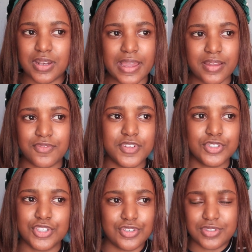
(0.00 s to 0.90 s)
like
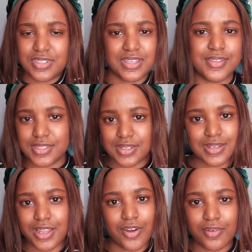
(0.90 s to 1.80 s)
feel cute
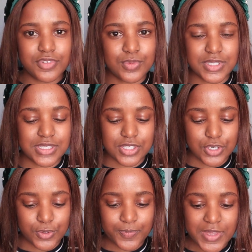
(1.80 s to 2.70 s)
instantly afterwards, you
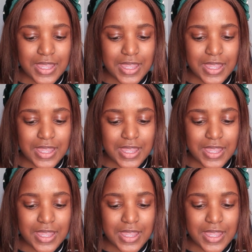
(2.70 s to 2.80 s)
know.